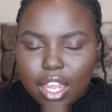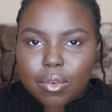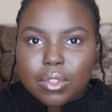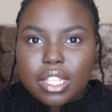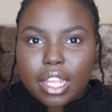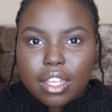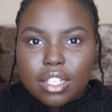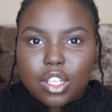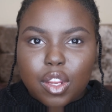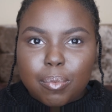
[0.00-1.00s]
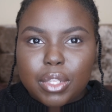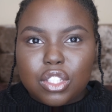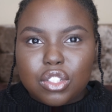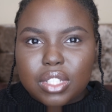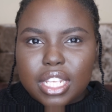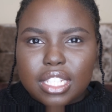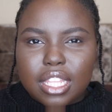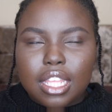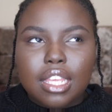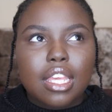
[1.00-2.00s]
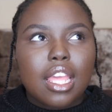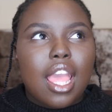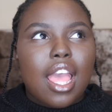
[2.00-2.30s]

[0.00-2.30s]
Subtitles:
I was like term plus 2 days, I think,